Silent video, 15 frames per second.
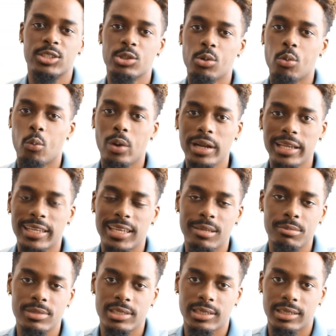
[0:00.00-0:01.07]
So when I
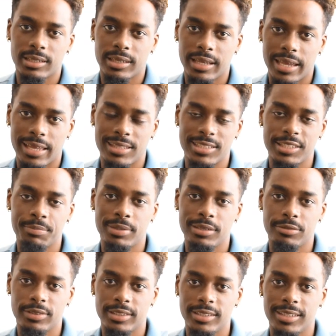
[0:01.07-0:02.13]
came to
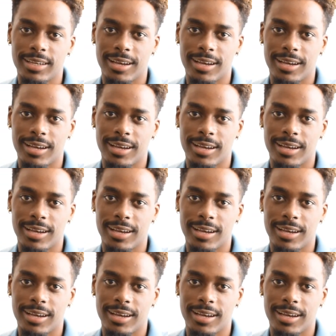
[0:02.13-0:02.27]
NCPV,